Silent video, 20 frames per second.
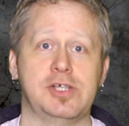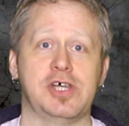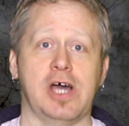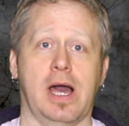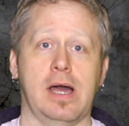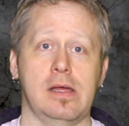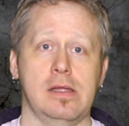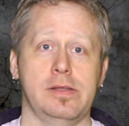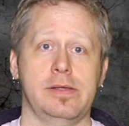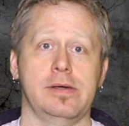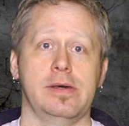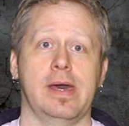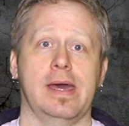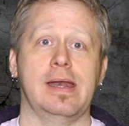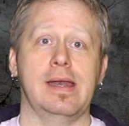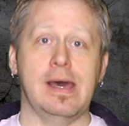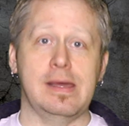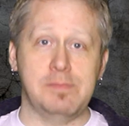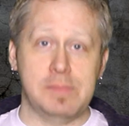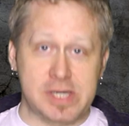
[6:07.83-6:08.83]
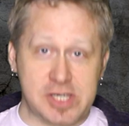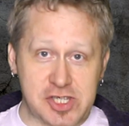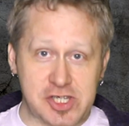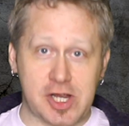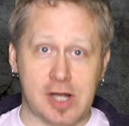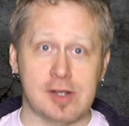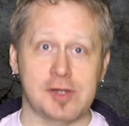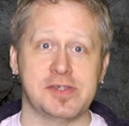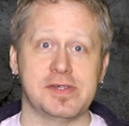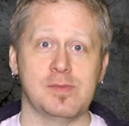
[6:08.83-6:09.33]
child, and let me
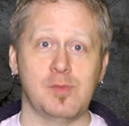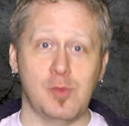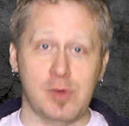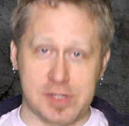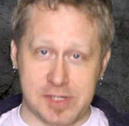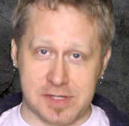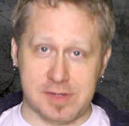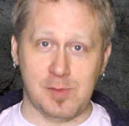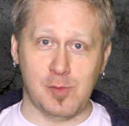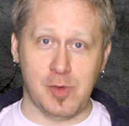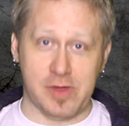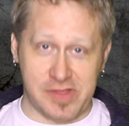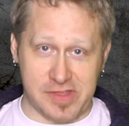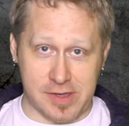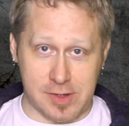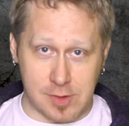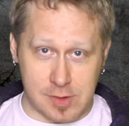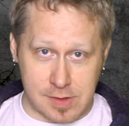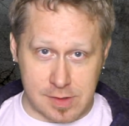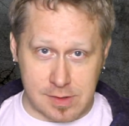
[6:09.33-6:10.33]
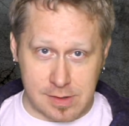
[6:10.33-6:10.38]
share some wisdom with you.